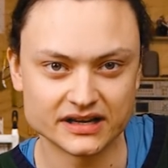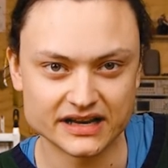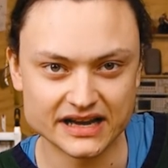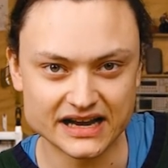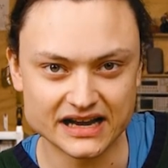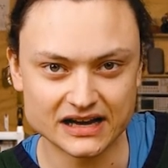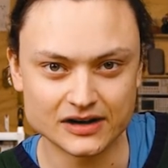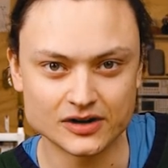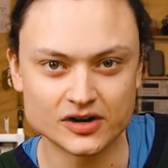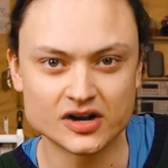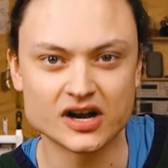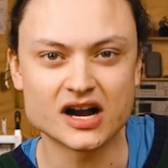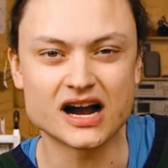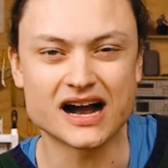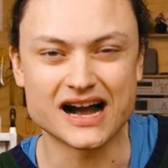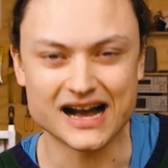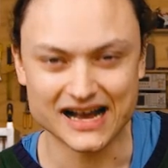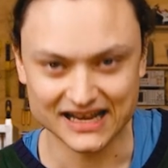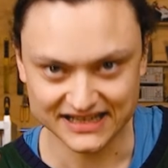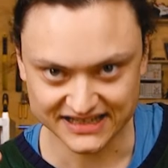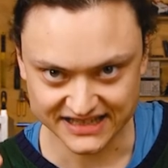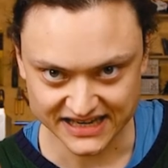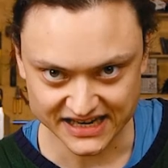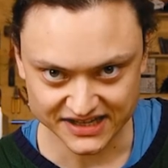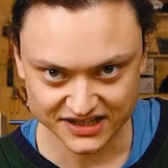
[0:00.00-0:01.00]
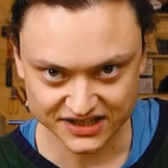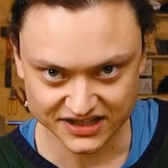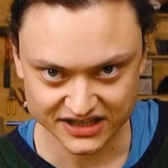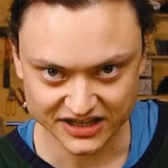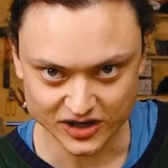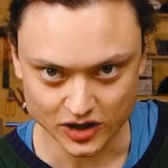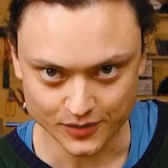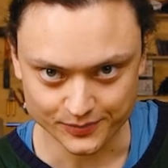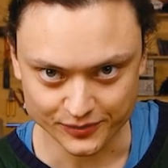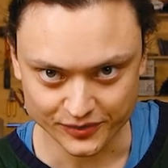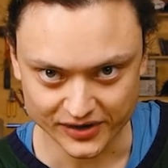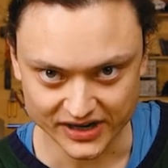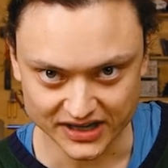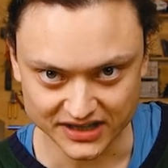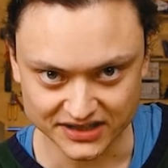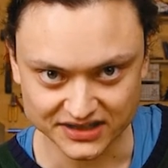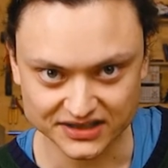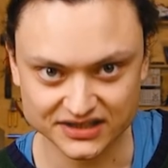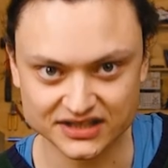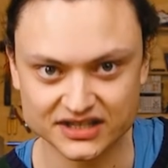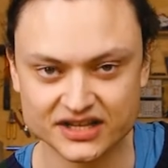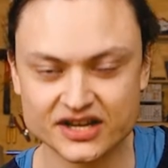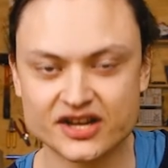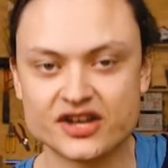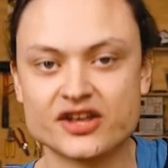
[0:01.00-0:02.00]
Now, identity
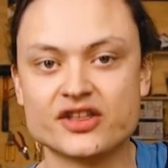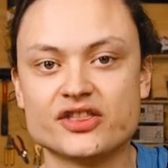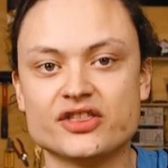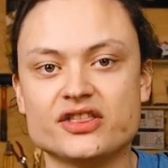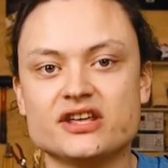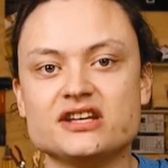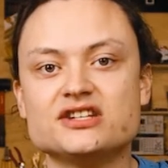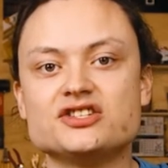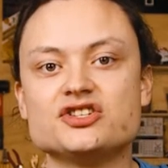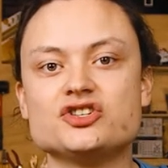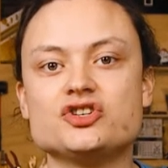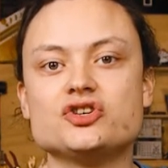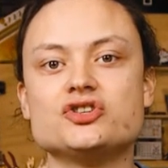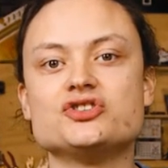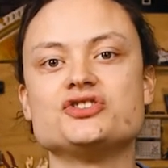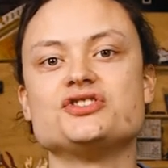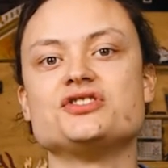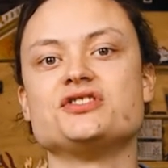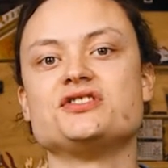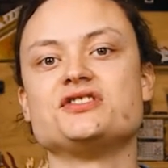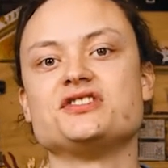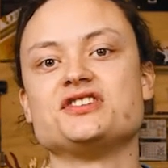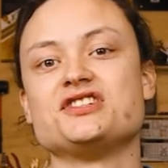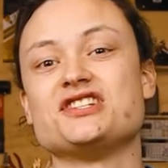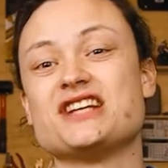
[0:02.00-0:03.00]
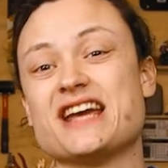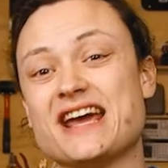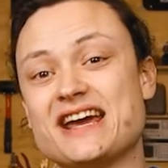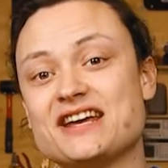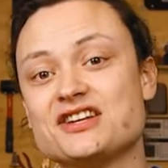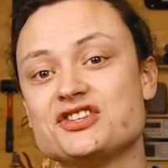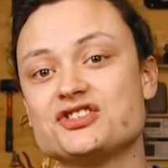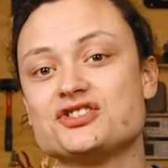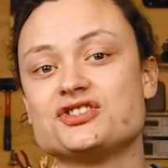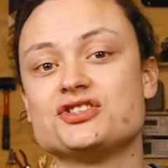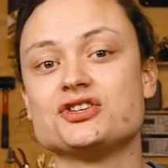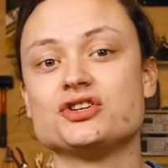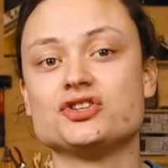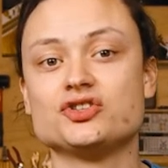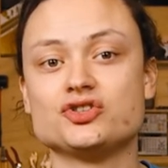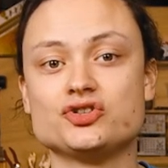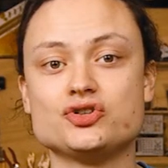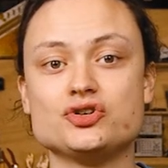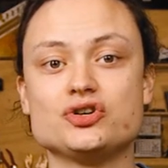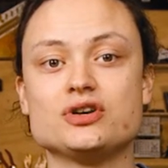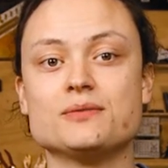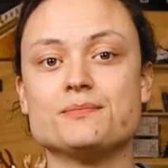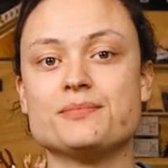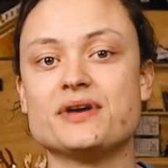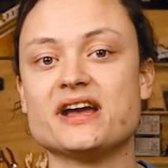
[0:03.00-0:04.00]
operators. These are used as a test
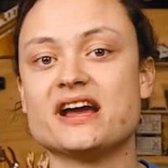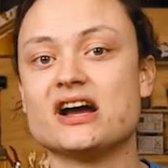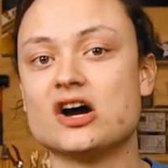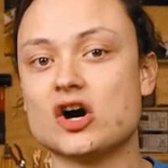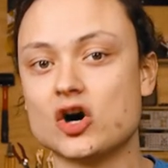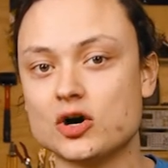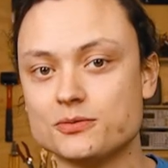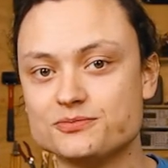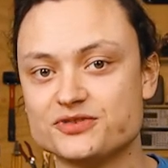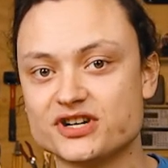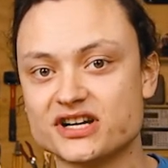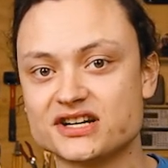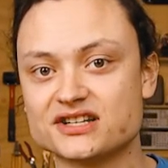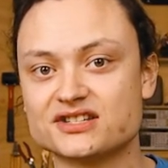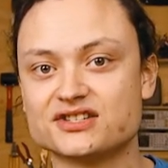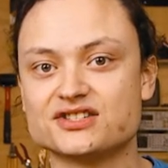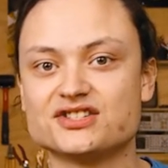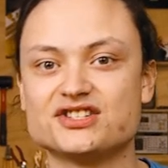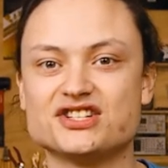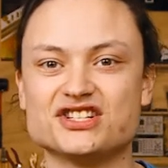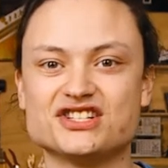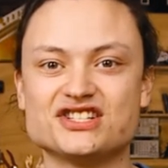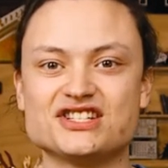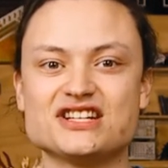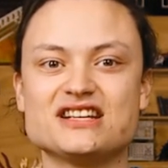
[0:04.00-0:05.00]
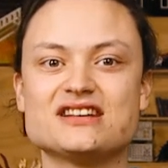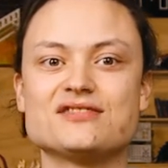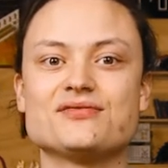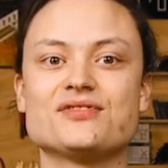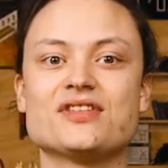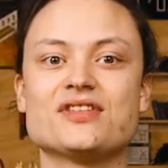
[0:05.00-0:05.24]
to compare objects to see